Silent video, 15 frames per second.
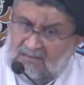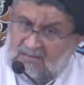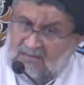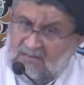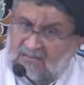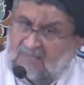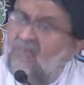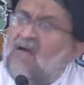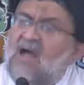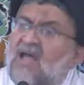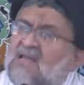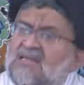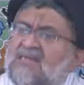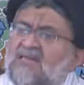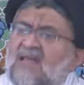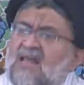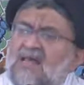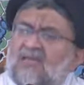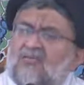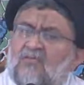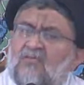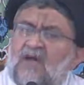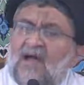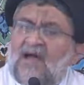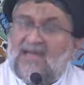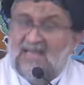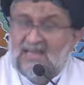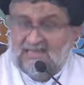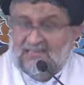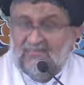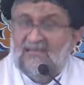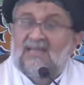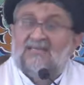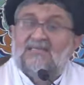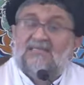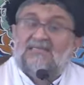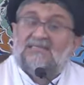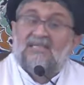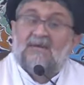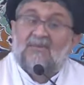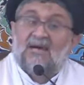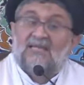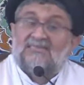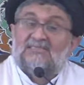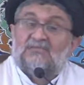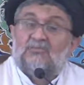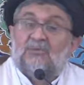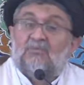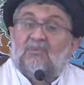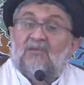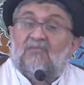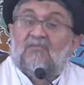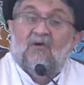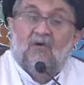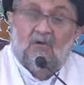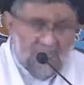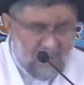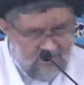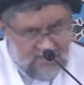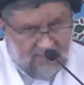Why Salat of Ayat? Why this Namaz to be performed